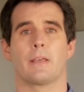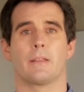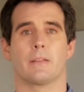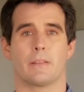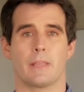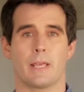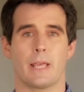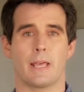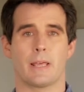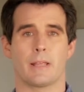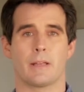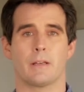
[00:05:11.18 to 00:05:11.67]

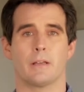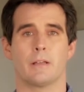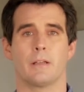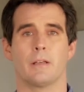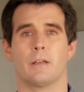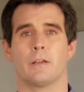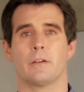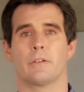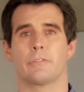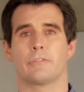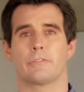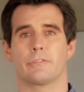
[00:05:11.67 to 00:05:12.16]
Then
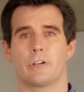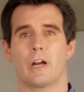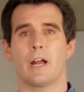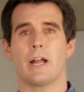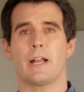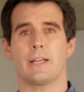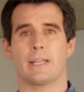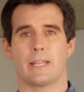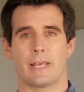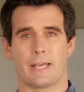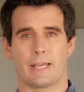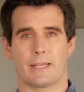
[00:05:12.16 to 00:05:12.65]

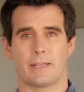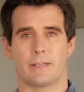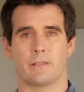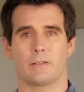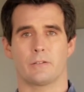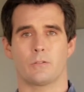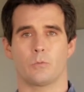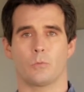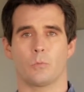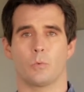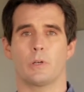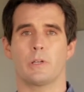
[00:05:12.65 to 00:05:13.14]
Friday,
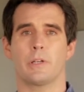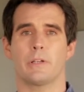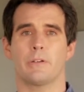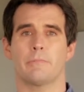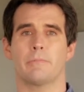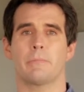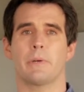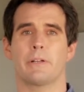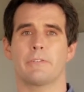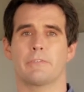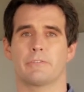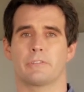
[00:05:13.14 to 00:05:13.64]
one of
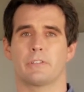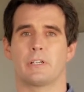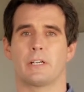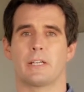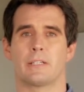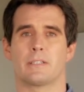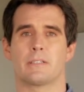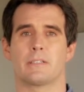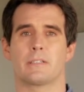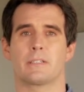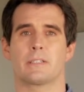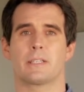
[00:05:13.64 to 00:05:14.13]
my
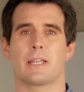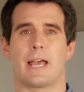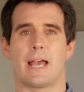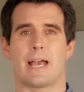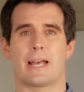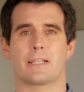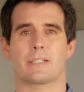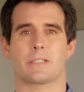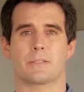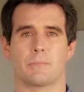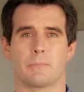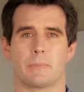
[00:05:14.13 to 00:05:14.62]
friends
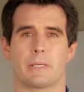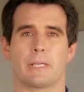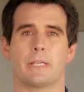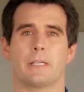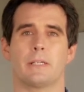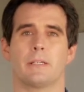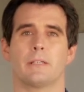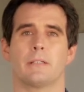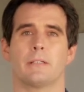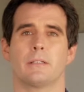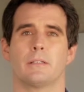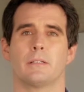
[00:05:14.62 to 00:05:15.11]
asked me,
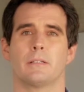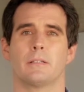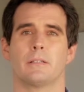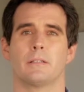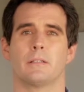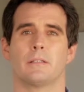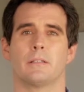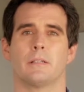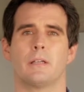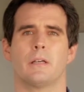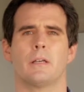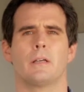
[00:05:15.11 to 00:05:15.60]

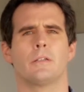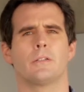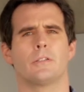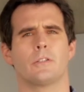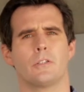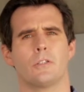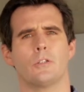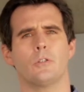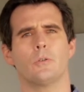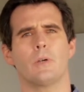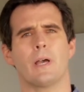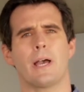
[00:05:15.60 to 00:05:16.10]

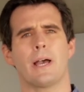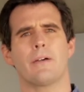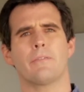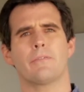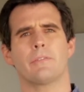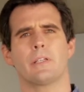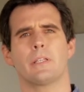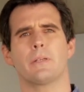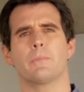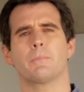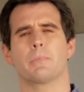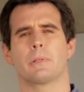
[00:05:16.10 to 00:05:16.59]
"Do you have
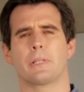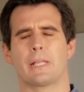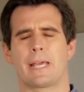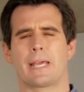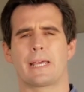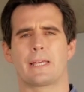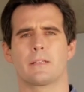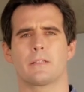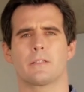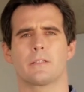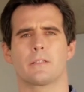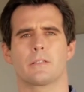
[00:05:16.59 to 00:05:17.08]
any
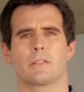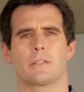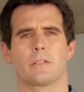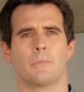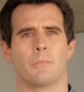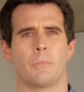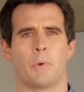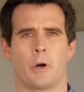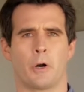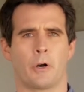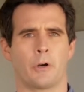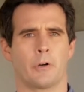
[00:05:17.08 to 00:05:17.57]
plans
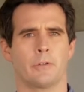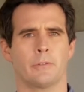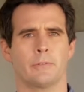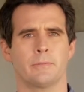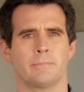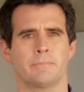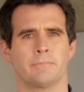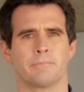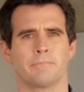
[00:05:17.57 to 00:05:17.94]
tomorrow?"